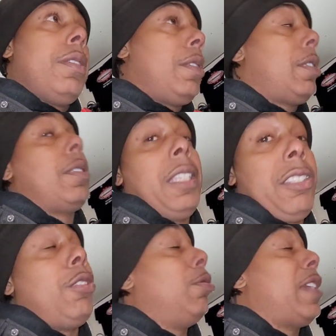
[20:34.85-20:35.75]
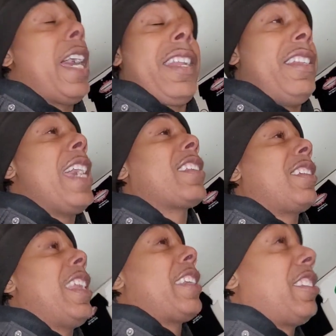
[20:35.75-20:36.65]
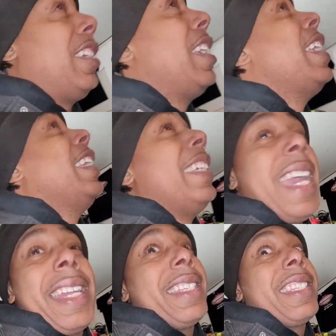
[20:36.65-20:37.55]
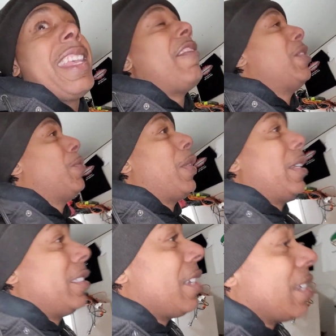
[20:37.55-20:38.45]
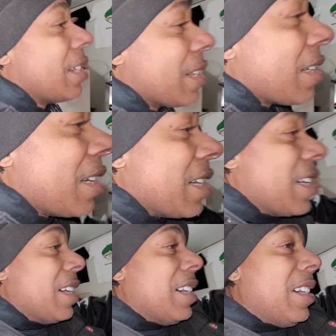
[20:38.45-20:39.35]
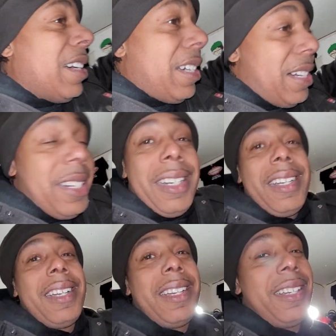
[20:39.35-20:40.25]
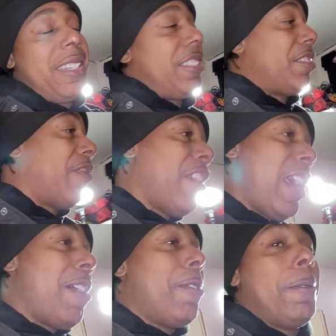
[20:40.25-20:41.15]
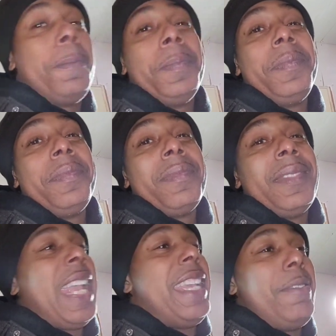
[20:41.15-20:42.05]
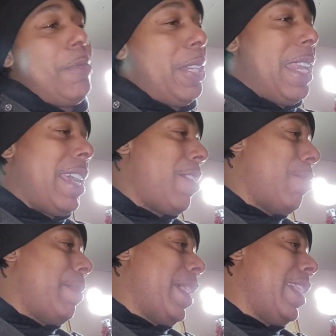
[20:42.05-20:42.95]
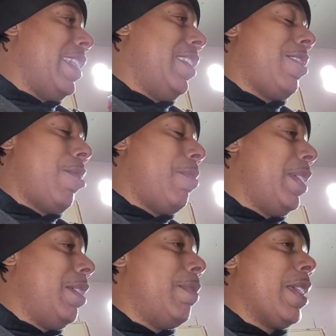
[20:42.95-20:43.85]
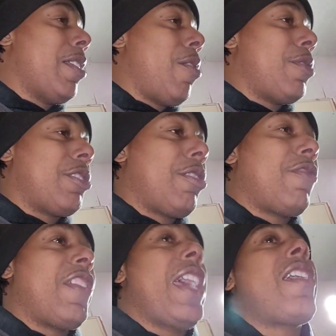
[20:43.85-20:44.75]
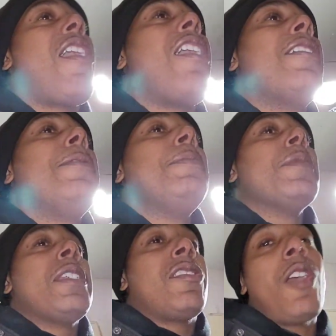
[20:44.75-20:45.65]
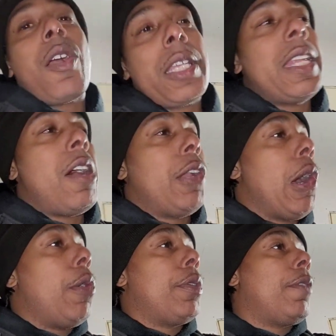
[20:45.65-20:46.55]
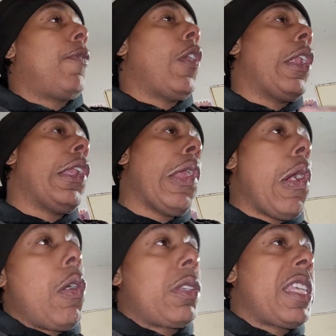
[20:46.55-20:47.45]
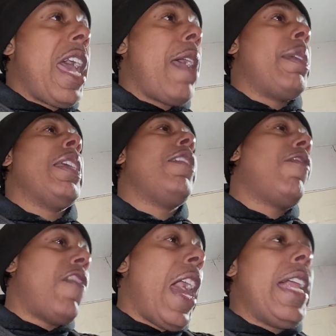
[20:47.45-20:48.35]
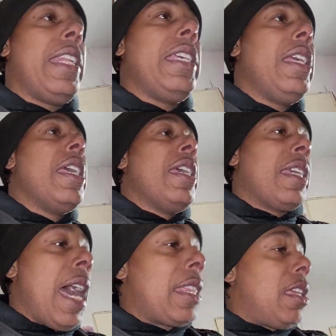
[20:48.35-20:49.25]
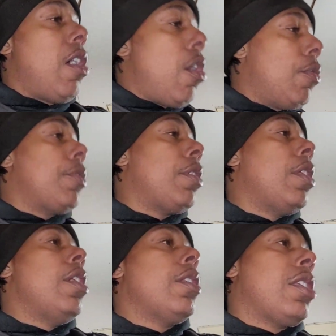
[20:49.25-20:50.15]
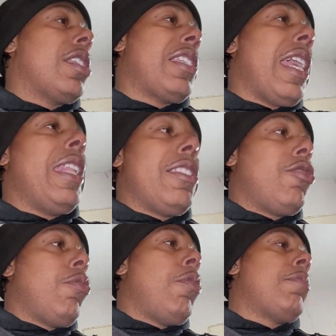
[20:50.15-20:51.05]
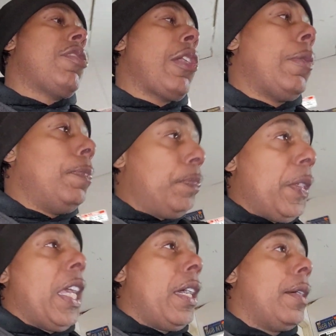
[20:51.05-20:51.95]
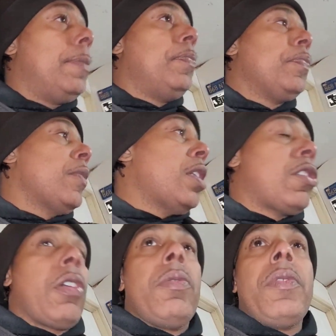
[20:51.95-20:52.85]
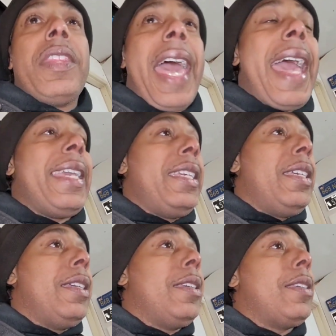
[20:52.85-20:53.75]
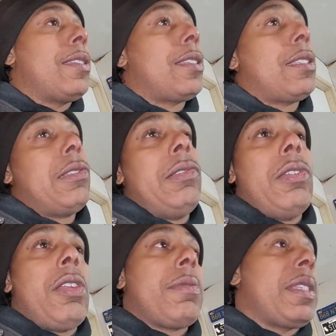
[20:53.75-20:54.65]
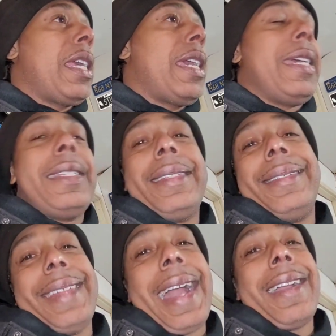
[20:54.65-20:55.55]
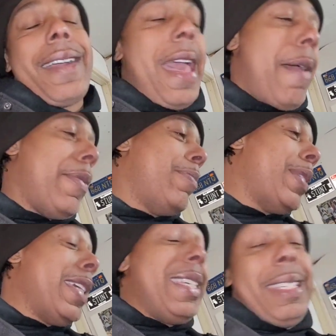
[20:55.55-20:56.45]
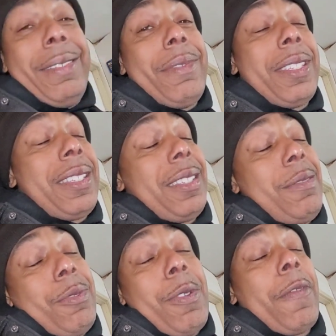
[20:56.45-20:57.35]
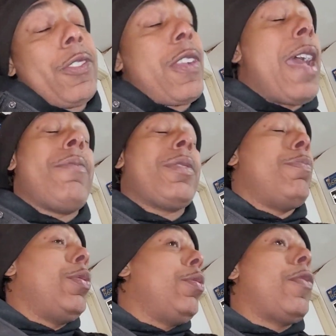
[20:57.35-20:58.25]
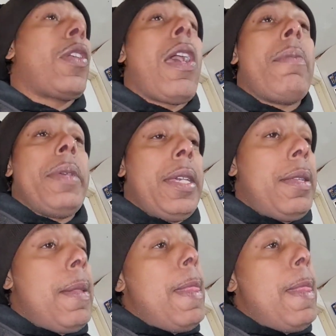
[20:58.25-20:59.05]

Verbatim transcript: This dude got a nice collection. He got a seventy-one uh, Chevelle that he wouldn't let go, man. He told me he'd been on a search for that car, stalking down the owner for a long time, and he finally got the owner to sell it to him. So, yeah. So that is, you know what I'm saying, not gonna happen, but it was it was worth a try. It was a beautiful car, man.